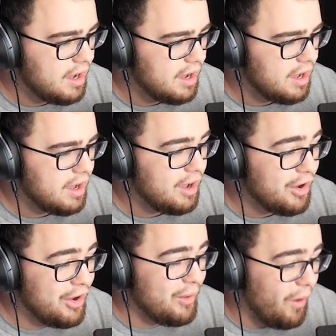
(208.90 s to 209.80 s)

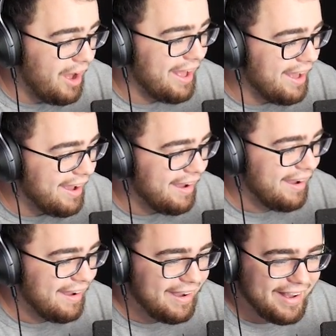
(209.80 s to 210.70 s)
what? I could not
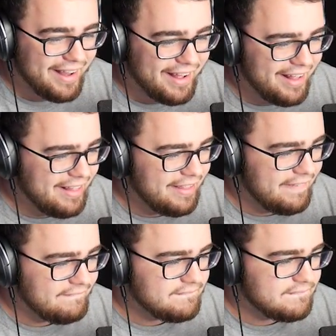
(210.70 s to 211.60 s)
collect.
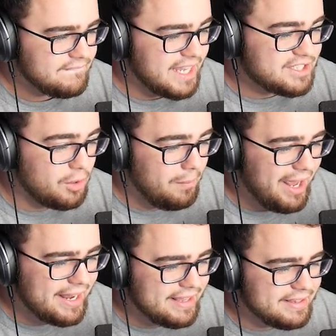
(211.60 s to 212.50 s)
That's your
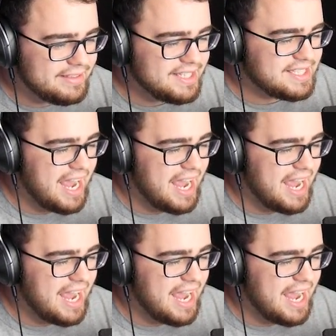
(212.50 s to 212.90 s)
money. Oh, this